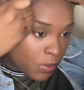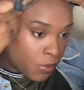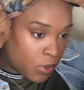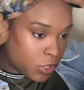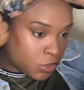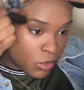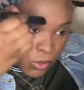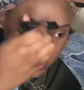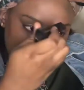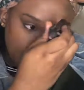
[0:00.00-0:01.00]
One
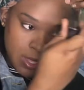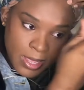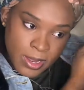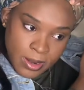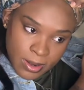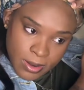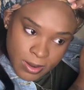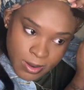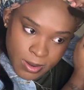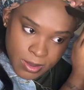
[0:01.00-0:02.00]
stroke right there.
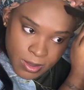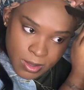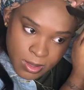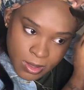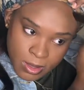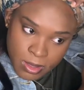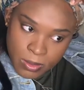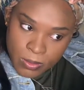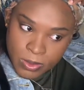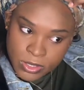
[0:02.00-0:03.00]

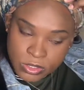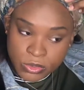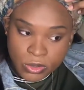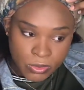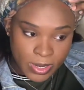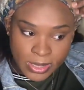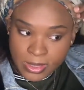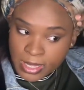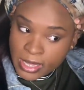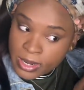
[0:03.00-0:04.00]
One stroke right
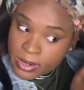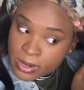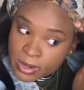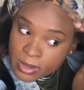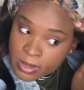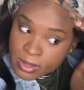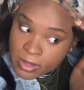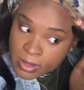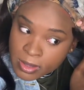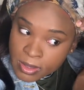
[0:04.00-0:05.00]
there.
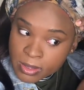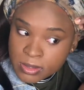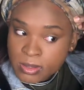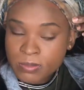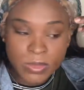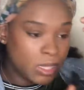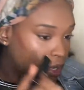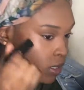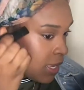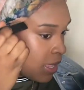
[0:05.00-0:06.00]
So a
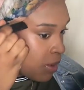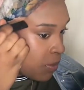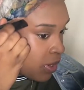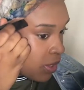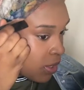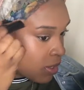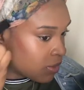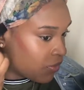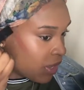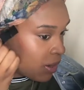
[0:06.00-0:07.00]
little dab right there, because
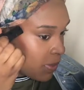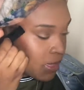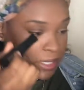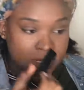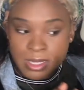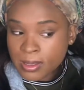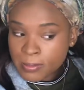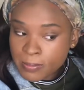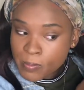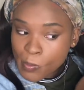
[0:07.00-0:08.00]
I forgot about this side.